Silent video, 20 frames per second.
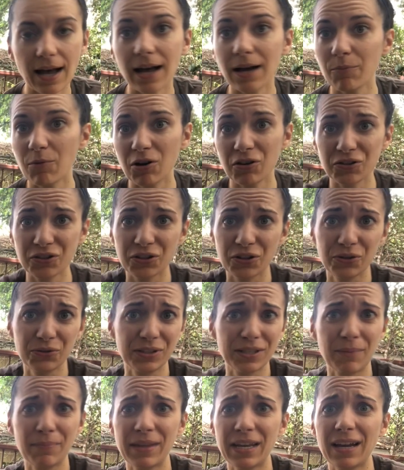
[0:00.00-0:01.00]
Also
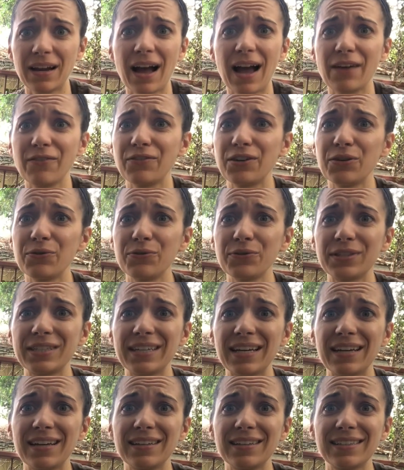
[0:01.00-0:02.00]
something I've used
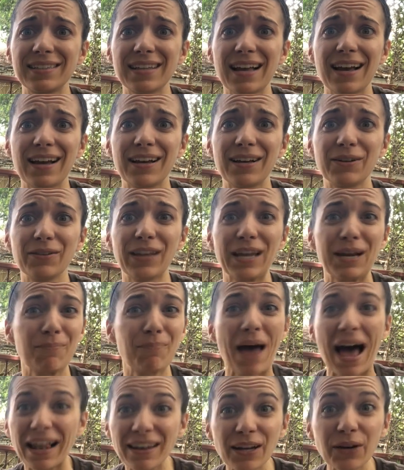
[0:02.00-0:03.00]
is like
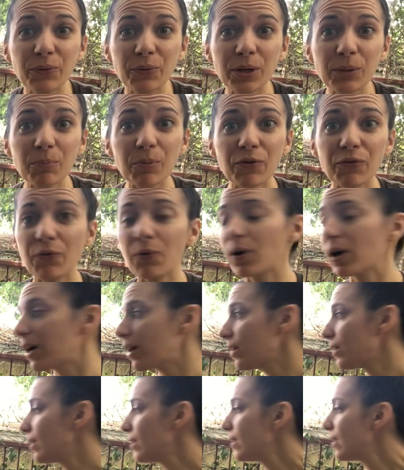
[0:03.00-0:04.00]
pallet wood before.
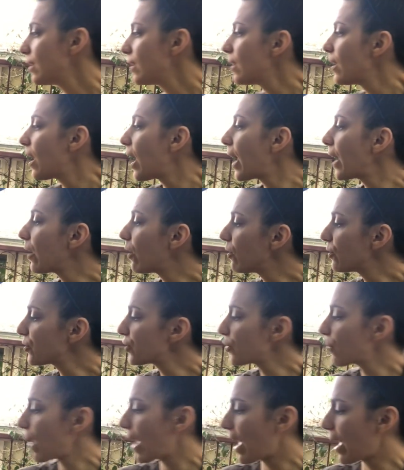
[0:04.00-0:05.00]
I
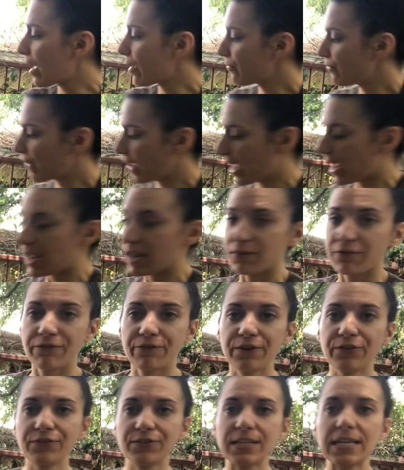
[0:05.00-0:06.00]
also have a
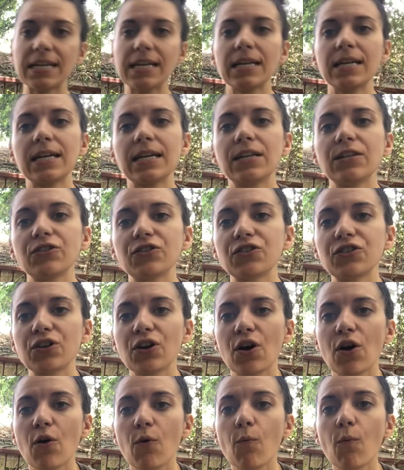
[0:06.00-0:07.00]
15-inch
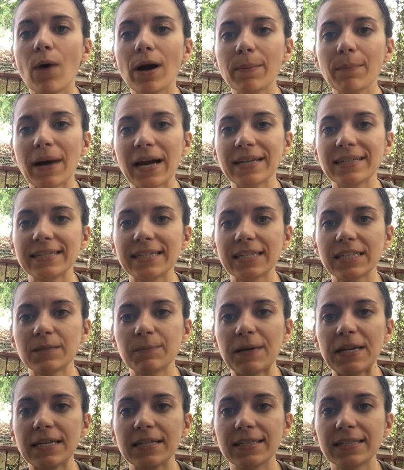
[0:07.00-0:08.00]
1x6
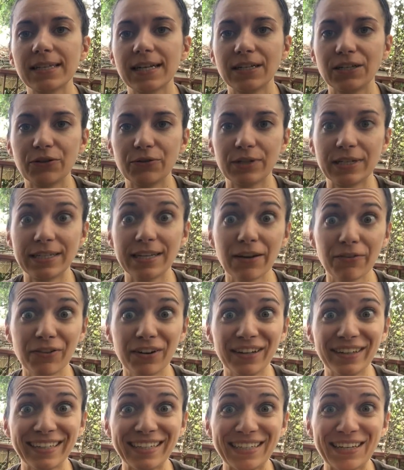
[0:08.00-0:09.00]
piece, and you can
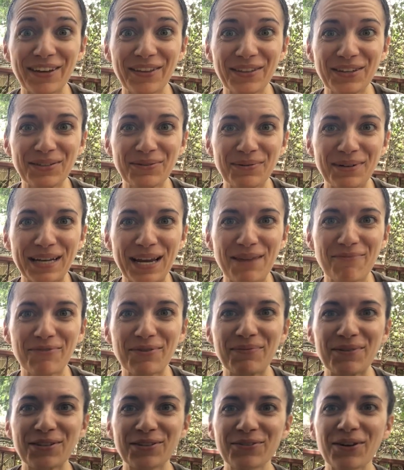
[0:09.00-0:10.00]
definitely tell this one came
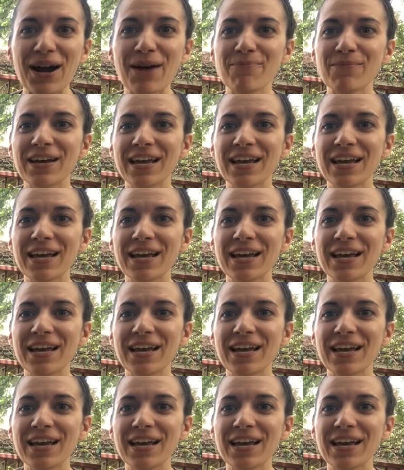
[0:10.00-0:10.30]
from the scrap.